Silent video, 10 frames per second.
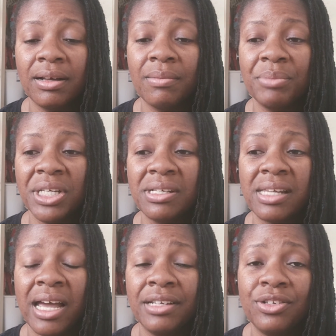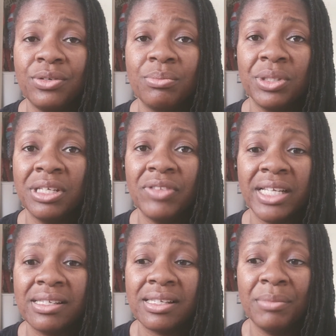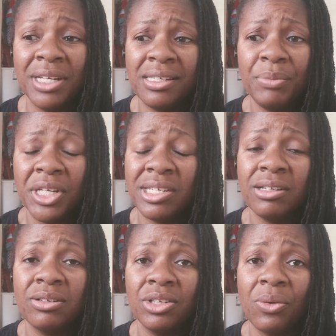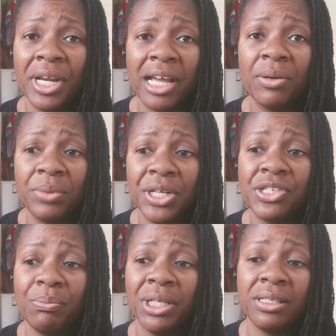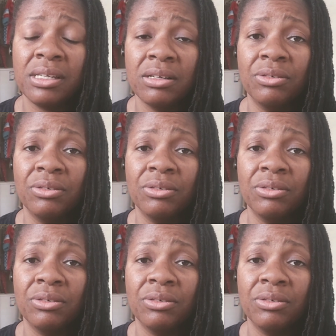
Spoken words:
Because I do believe it's a big deal. Knowing how to read is a big deal.